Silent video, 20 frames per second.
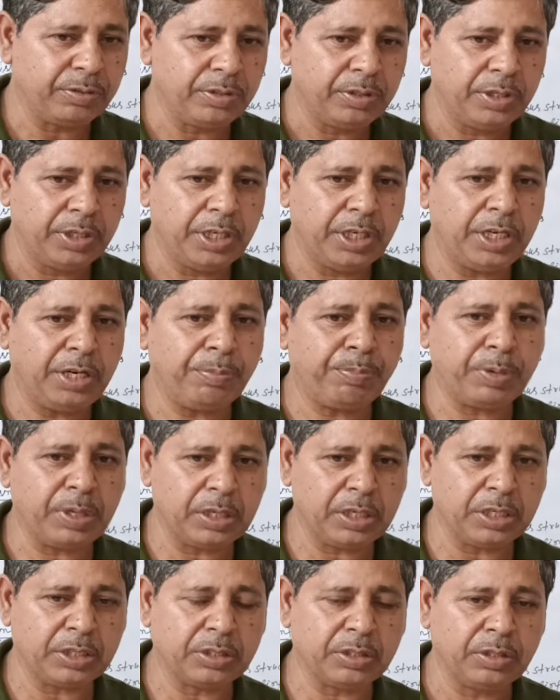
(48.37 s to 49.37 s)
in a
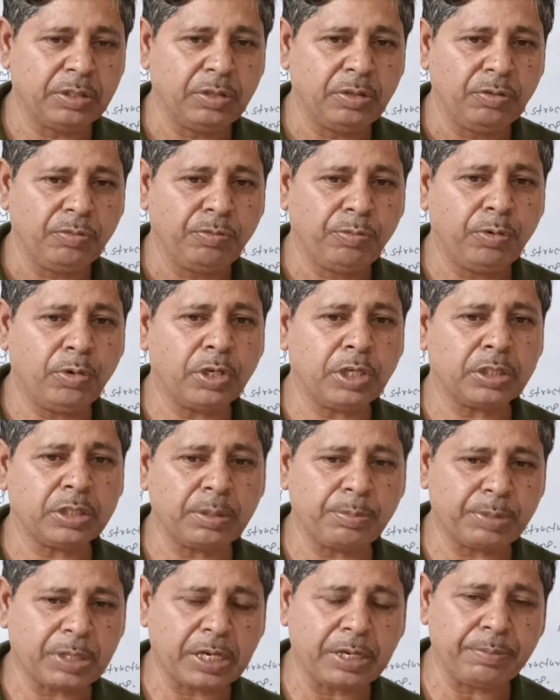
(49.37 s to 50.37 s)
furnace for some
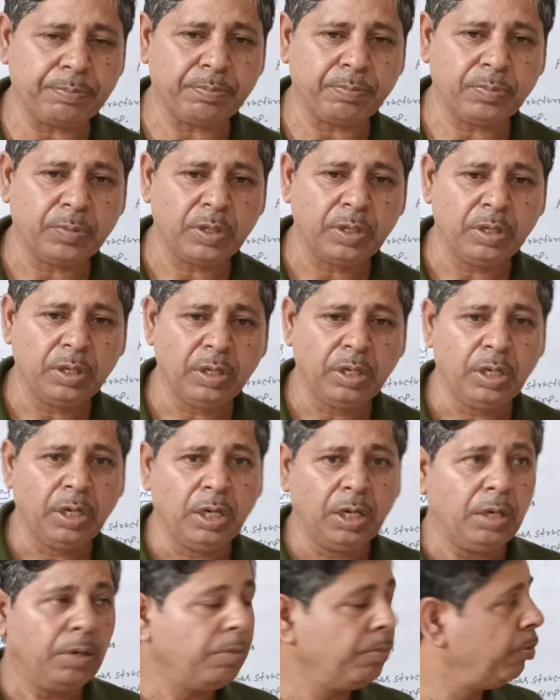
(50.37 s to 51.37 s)
time,
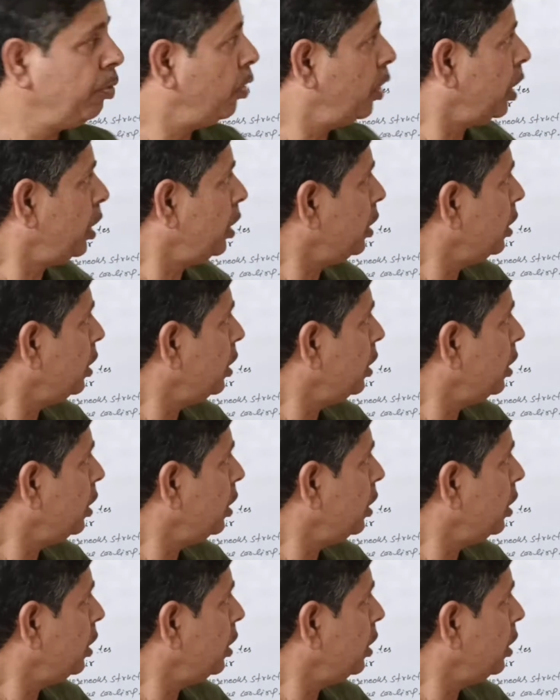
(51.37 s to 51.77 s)
for a